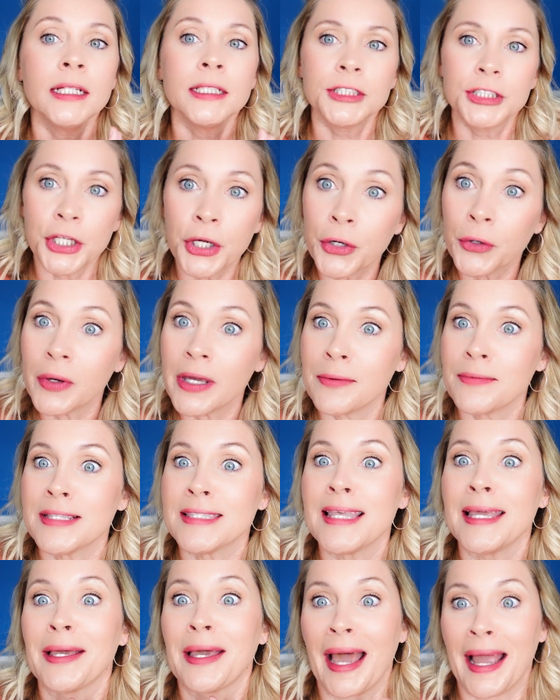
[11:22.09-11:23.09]
Two, it was
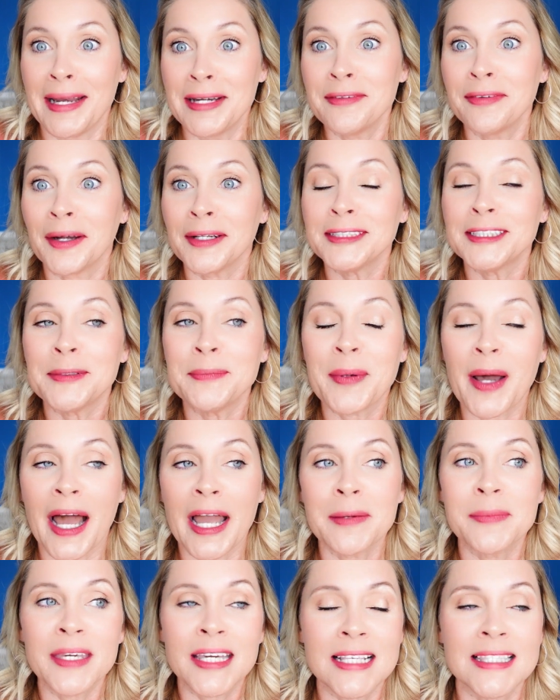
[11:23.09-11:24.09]
like kind of hard to
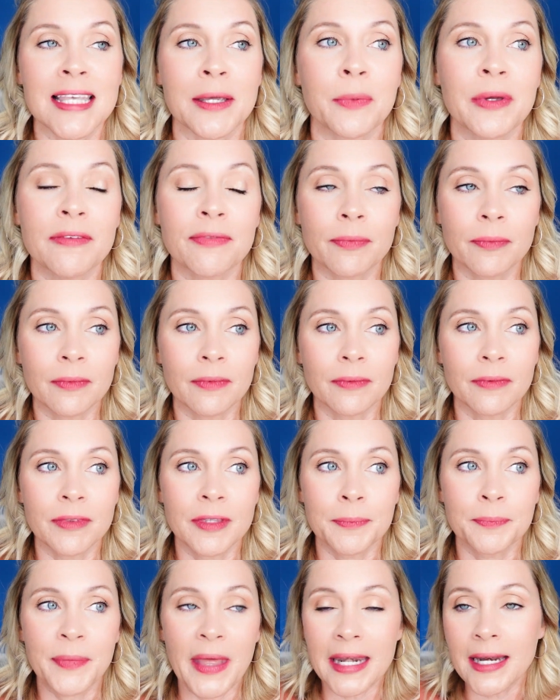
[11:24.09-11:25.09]
buy because like we
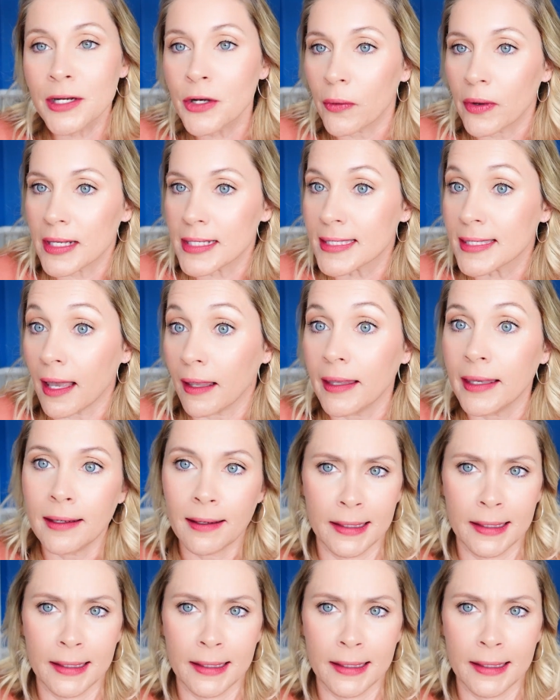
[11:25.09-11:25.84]
they didn't know how to sell it.